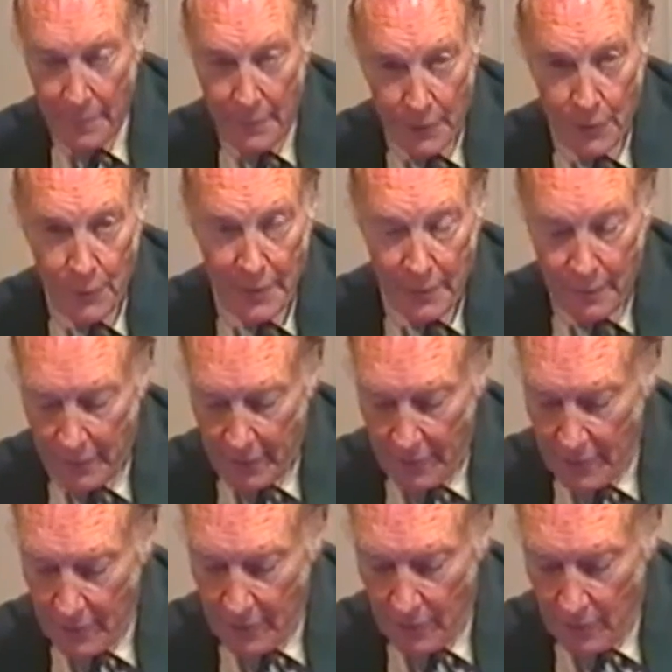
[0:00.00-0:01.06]
most people in
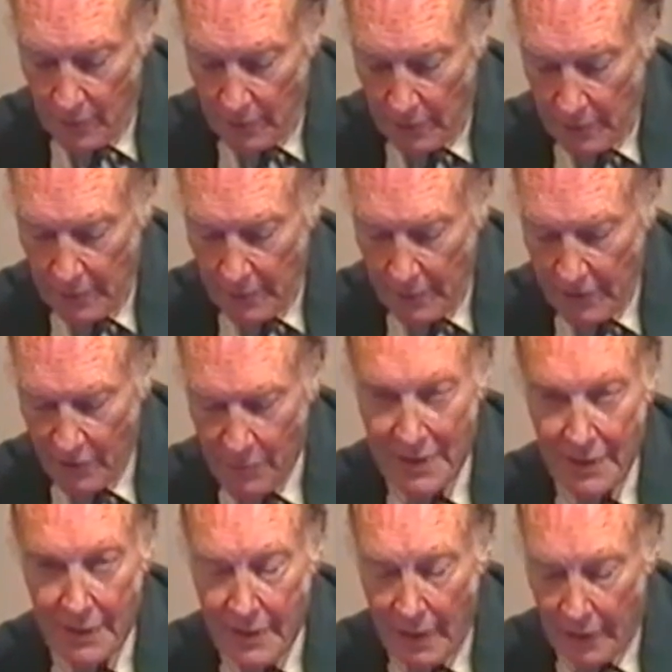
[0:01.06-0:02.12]
this hall, have
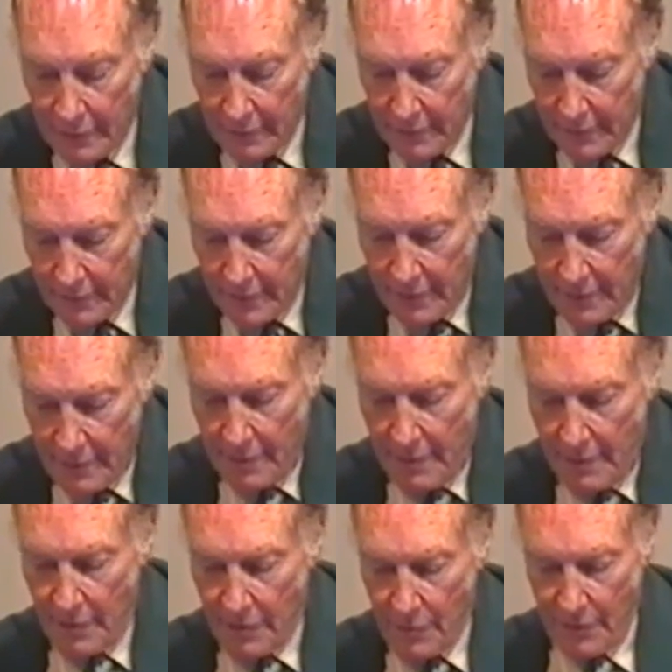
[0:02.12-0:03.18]
been gulled
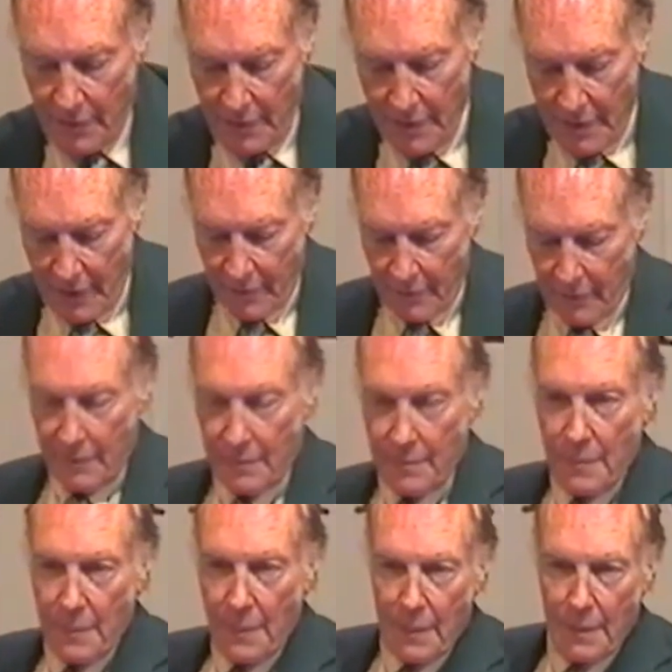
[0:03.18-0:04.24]
through the natural
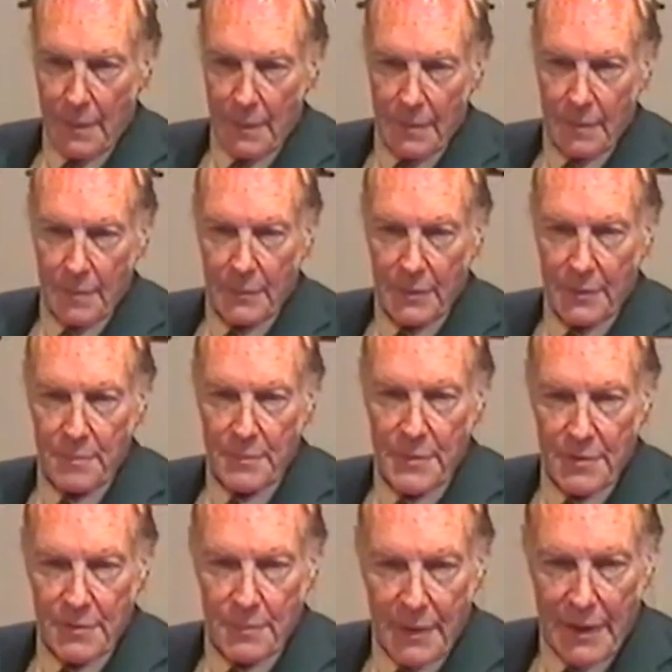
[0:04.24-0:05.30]
but
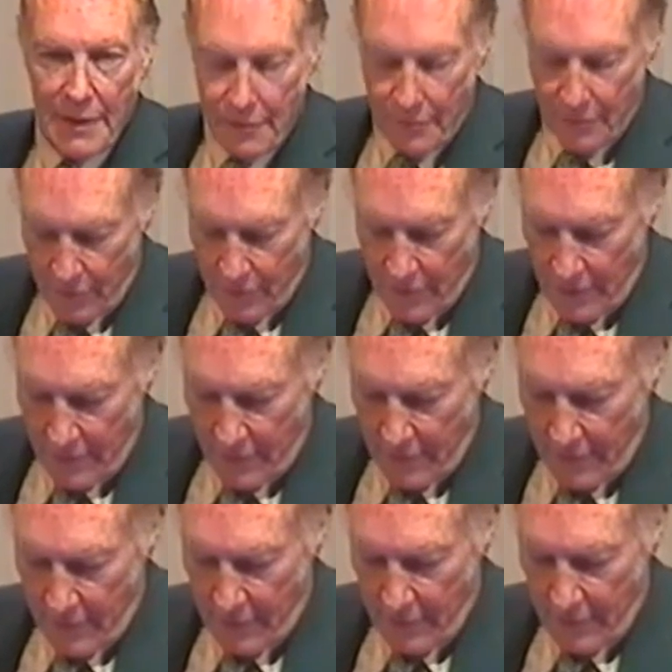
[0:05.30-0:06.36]
misplaced trust
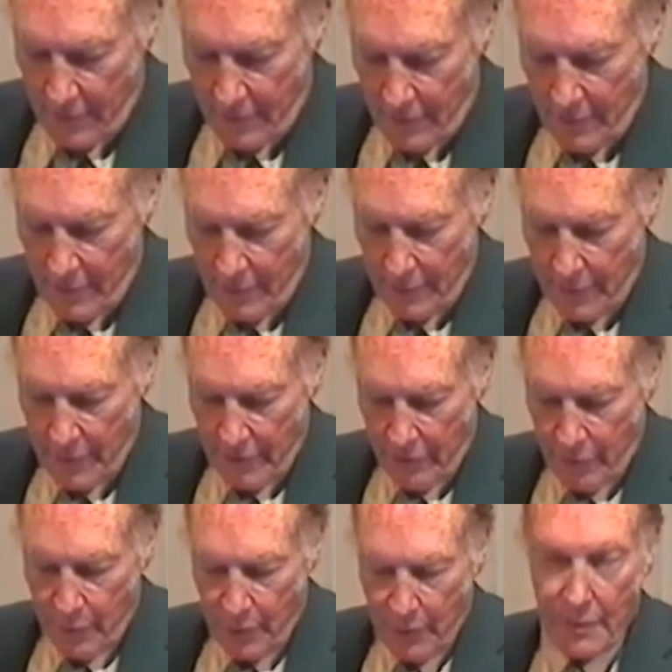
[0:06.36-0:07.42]
we
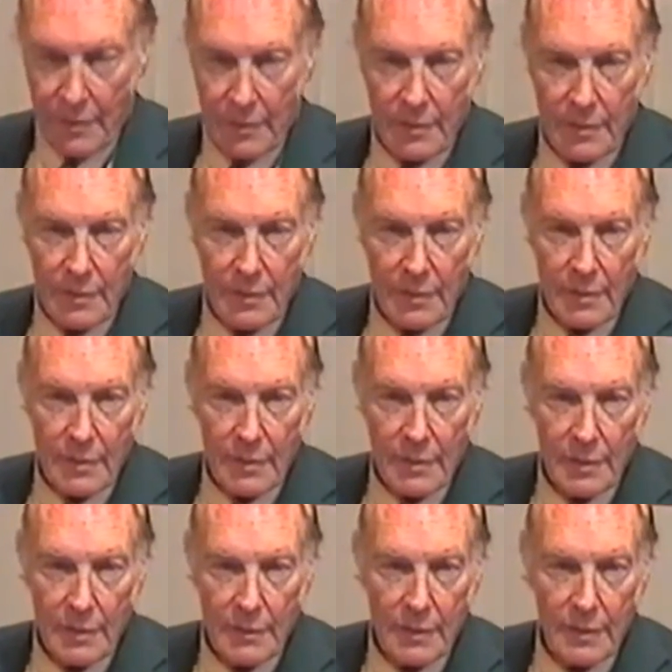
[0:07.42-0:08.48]
have put
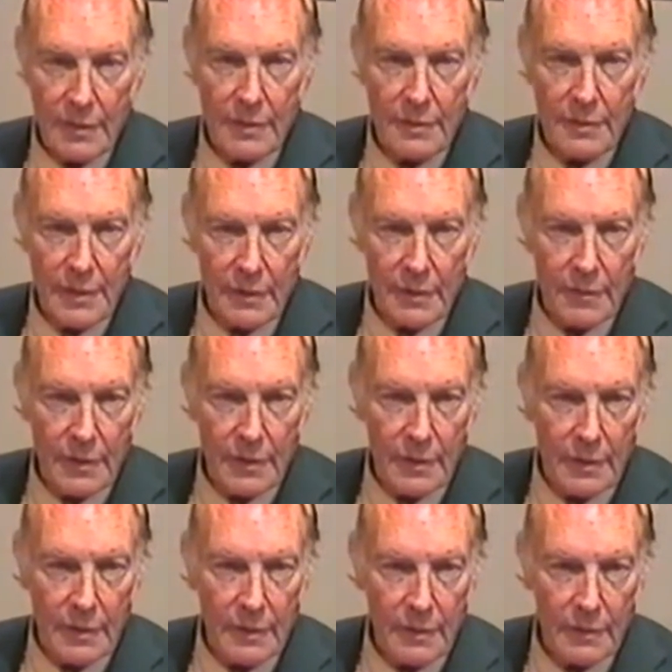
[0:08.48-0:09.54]
in the
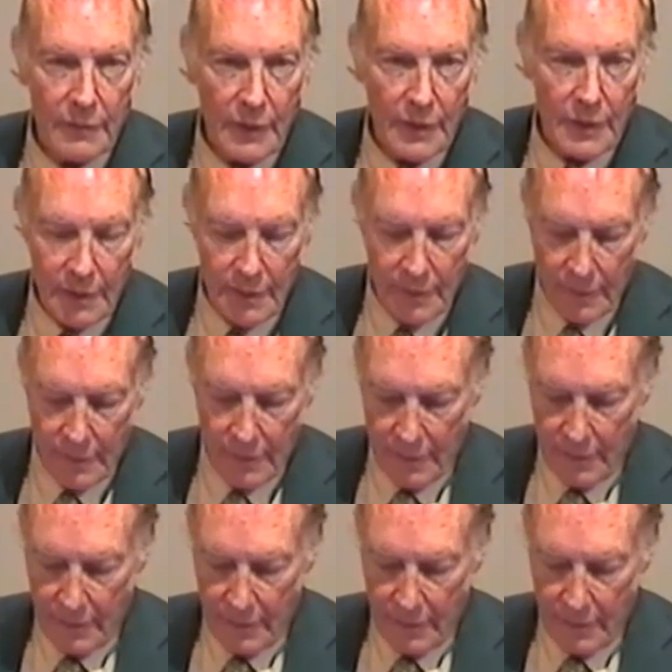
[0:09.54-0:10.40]
integrity of our leaders.